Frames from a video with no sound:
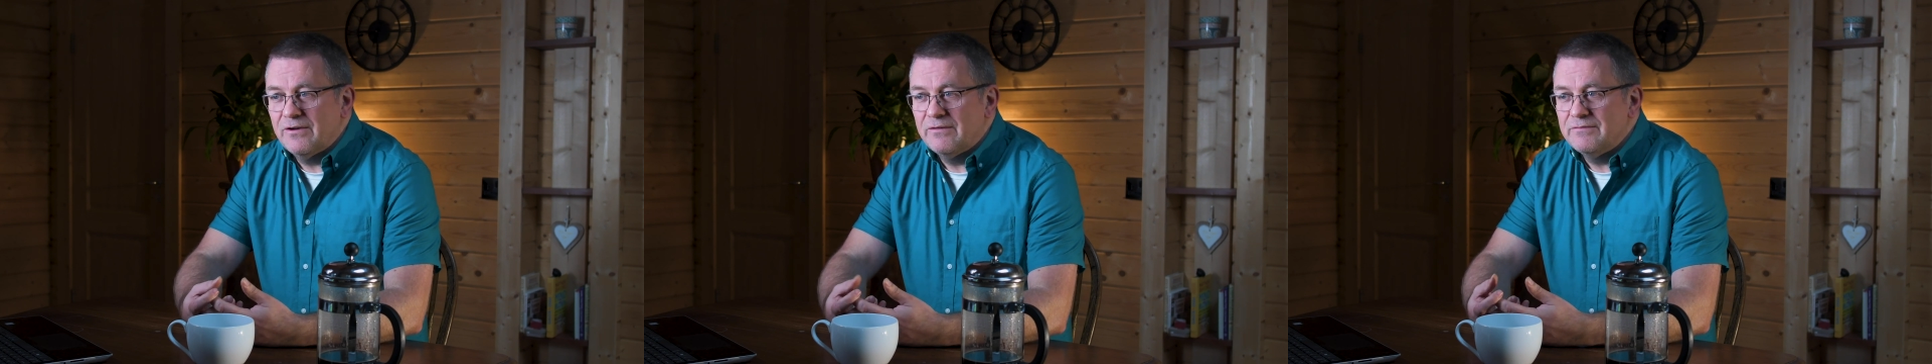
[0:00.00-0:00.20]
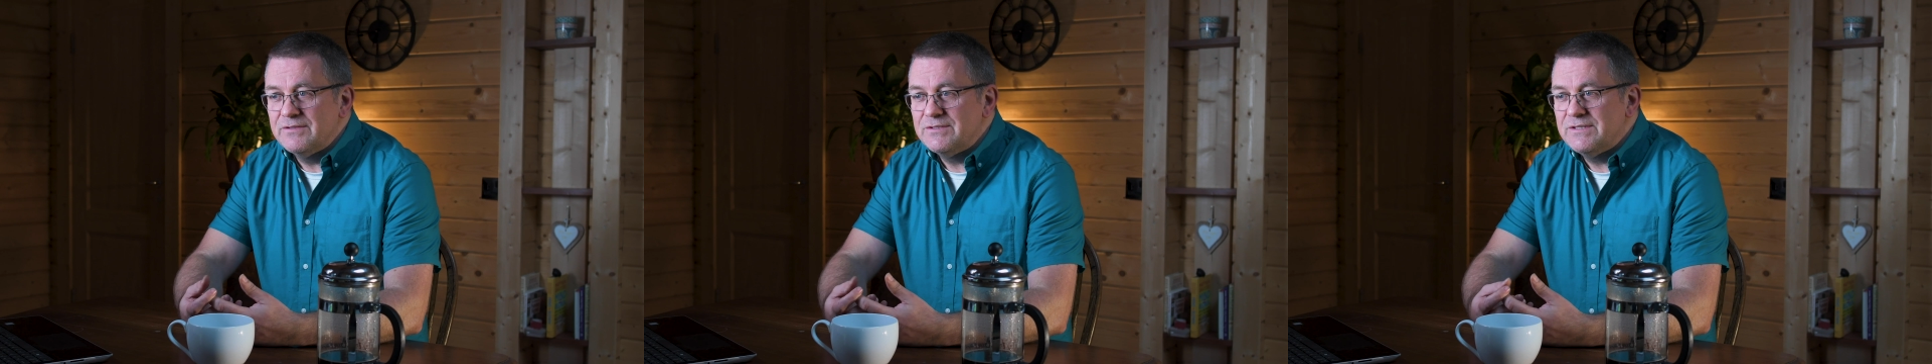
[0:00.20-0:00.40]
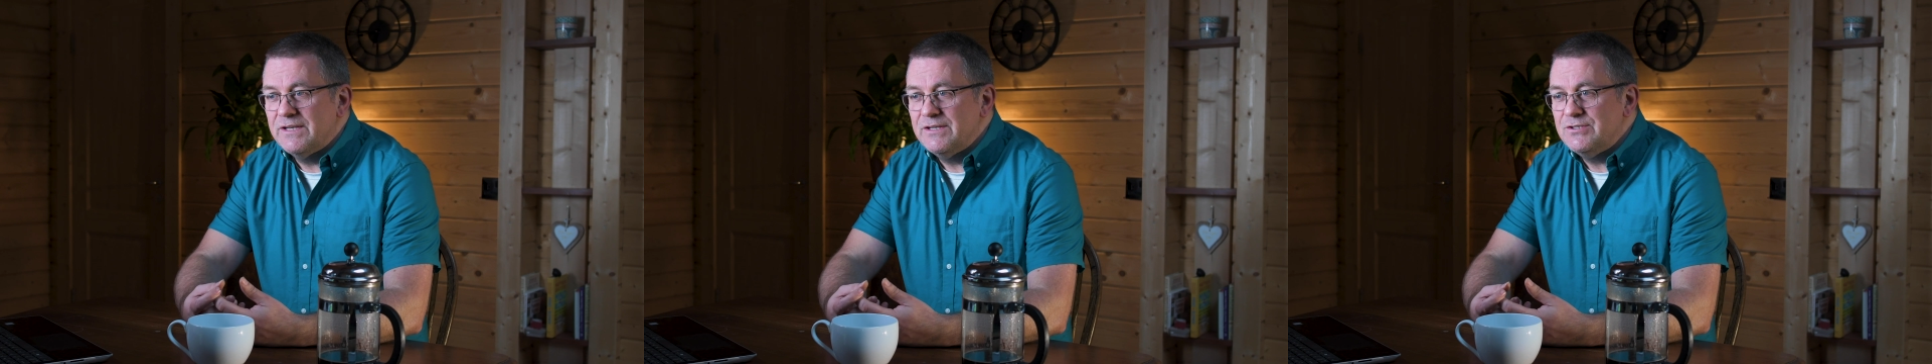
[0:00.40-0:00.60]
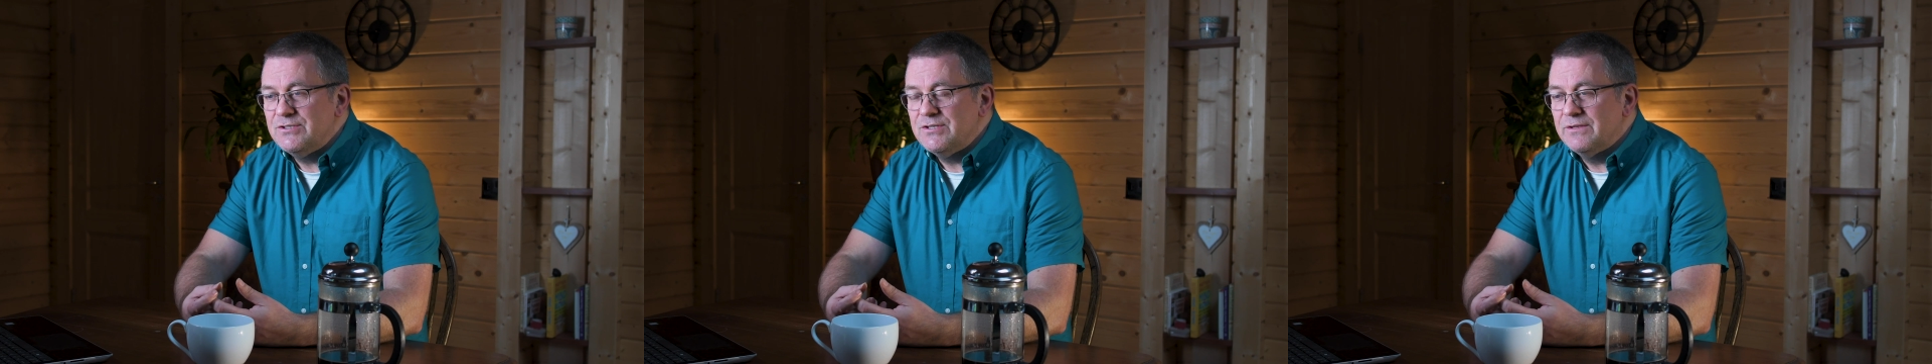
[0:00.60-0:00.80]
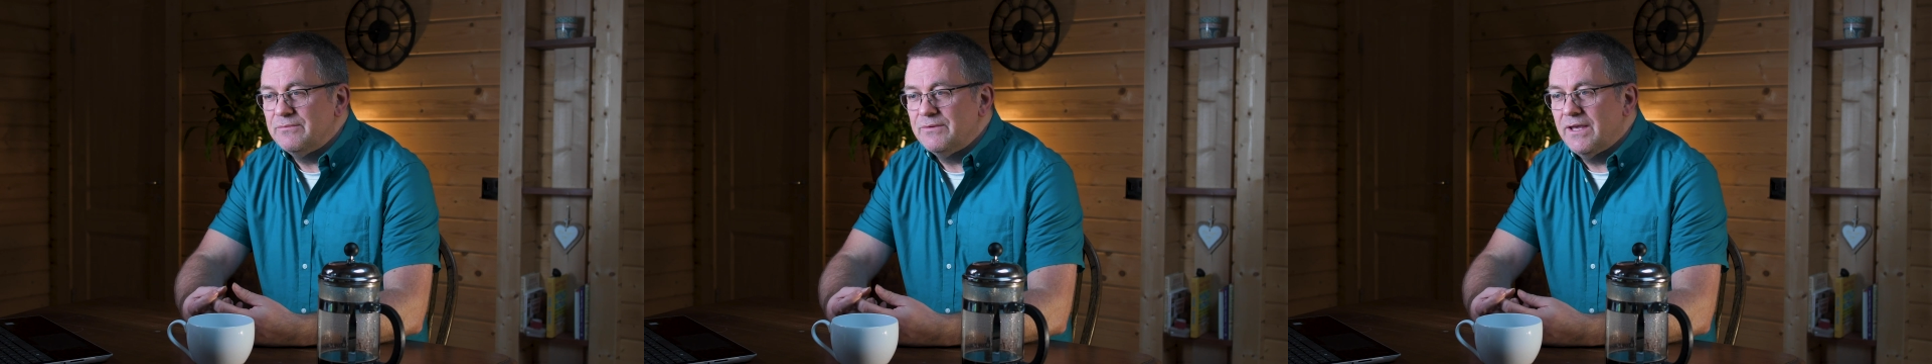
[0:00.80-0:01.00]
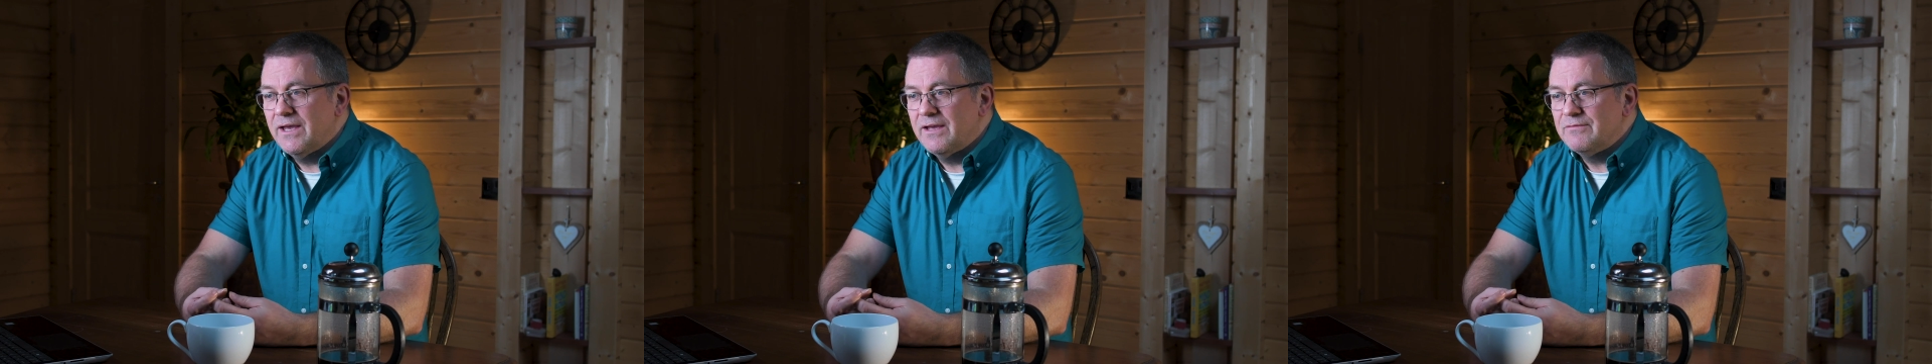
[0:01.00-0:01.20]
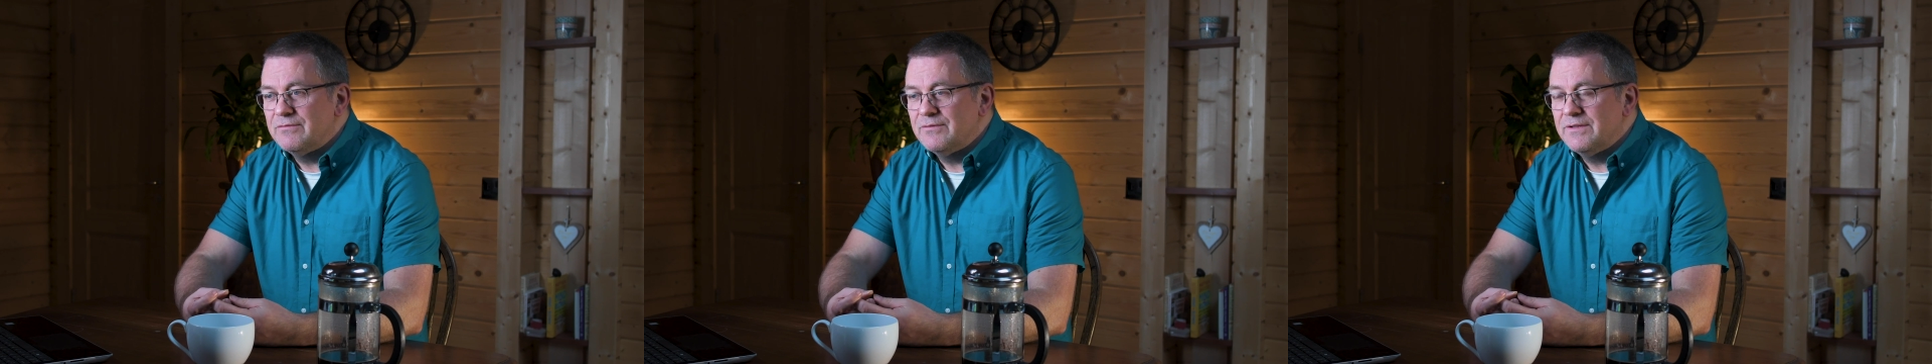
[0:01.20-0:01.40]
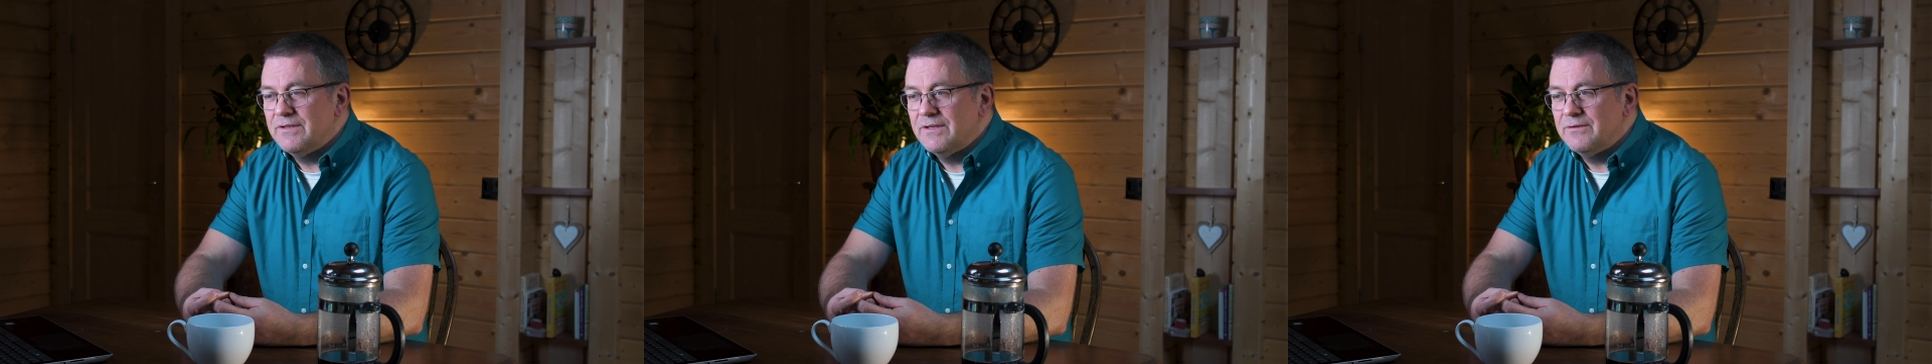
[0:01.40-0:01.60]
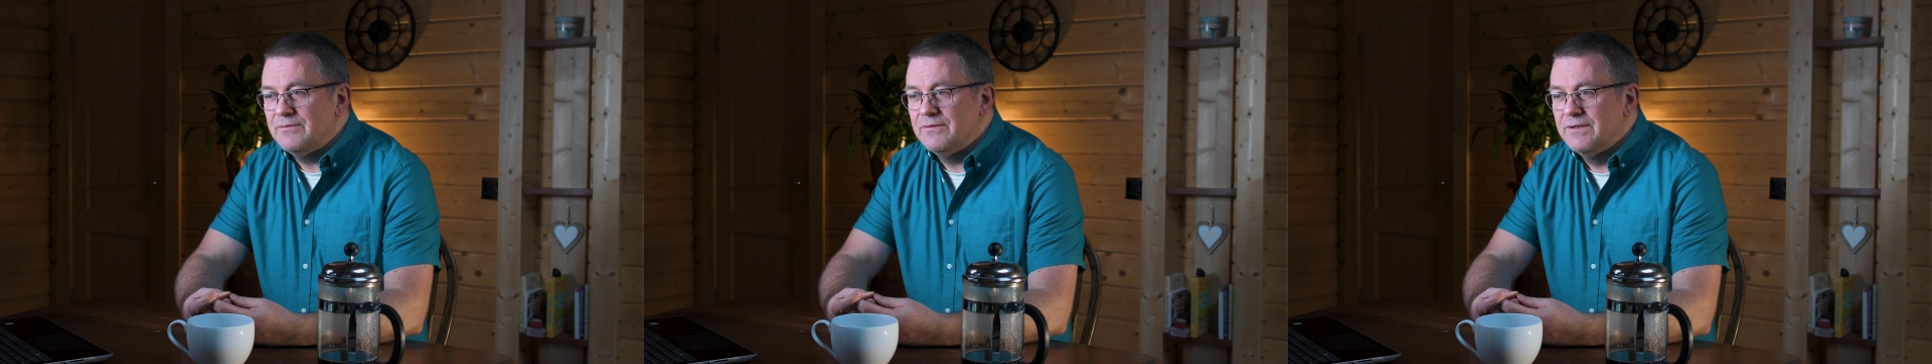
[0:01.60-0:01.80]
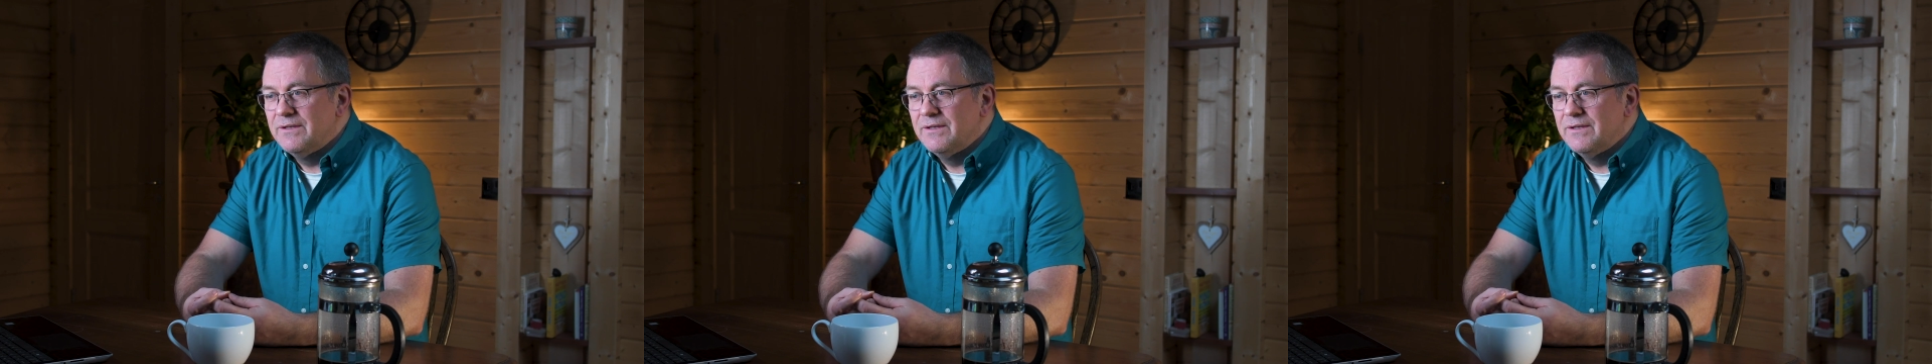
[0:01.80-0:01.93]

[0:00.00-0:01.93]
conversation that we have with you.